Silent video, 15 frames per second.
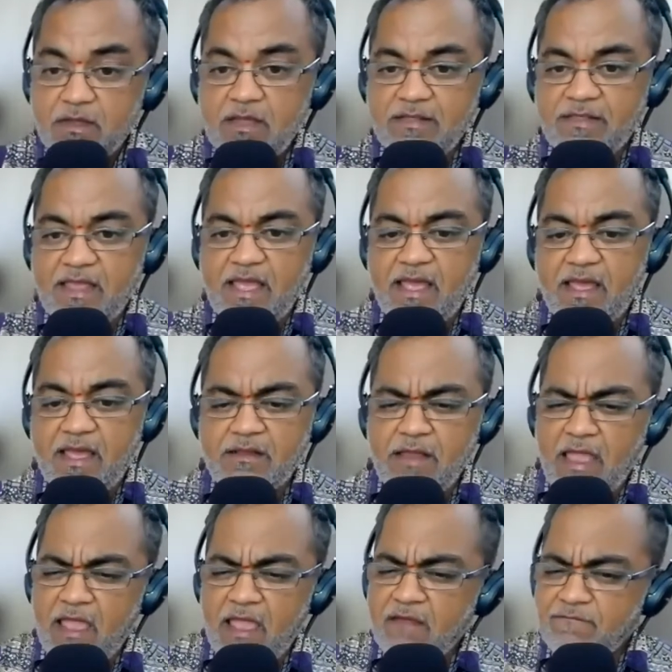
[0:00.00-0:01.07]
There,
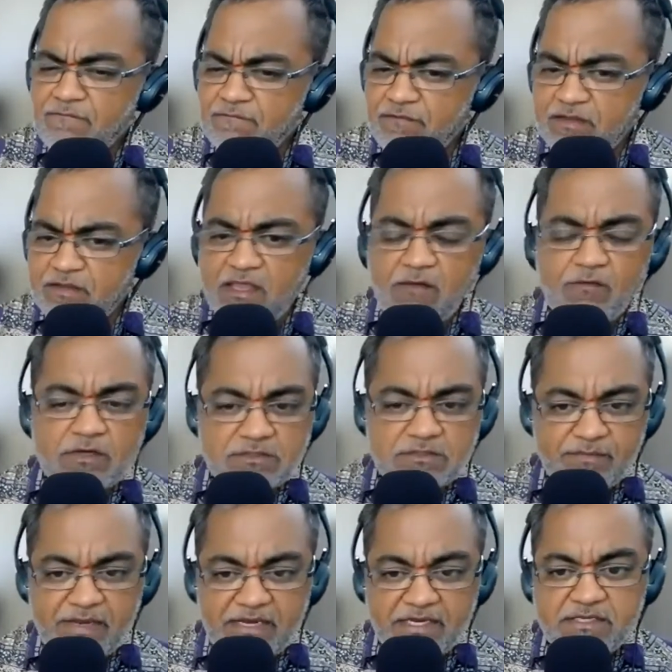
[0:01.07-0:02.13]
everything was
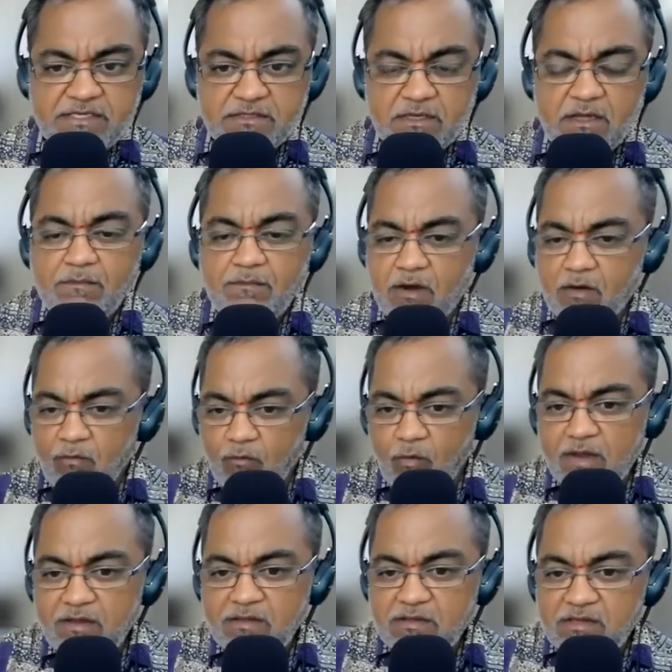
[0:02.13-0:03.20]
meat, but
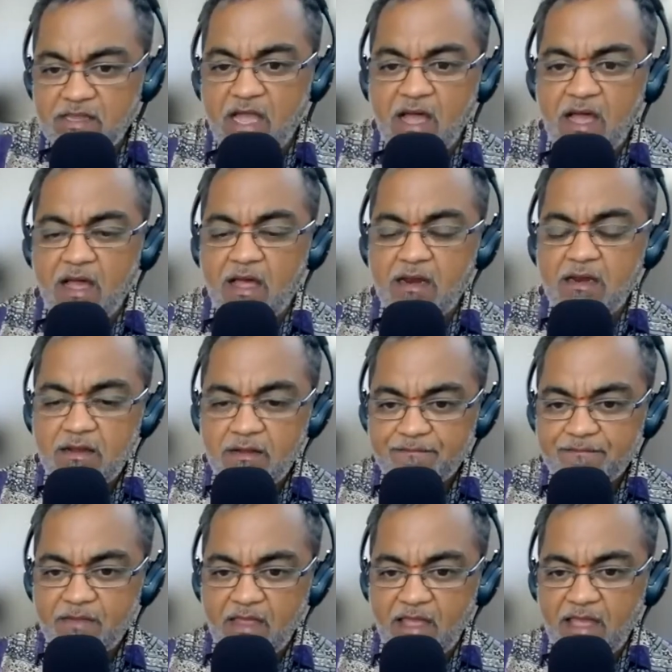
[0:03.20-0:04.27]
one dal
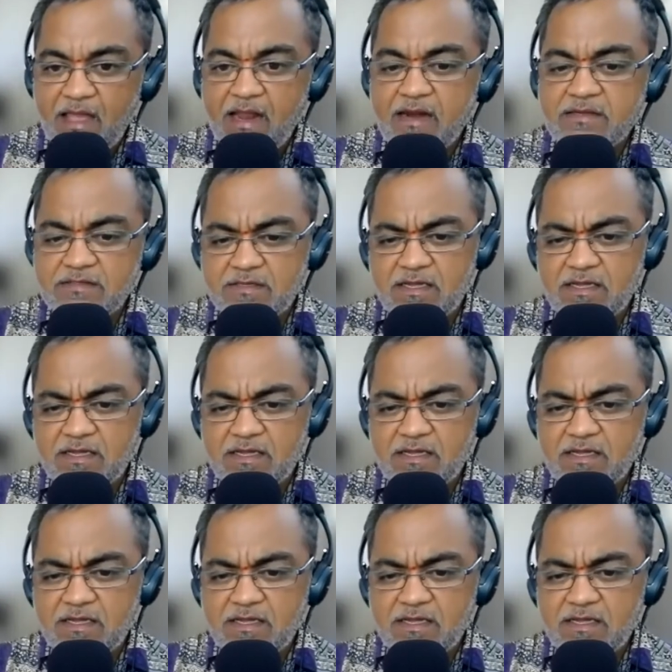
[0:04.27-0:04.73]
had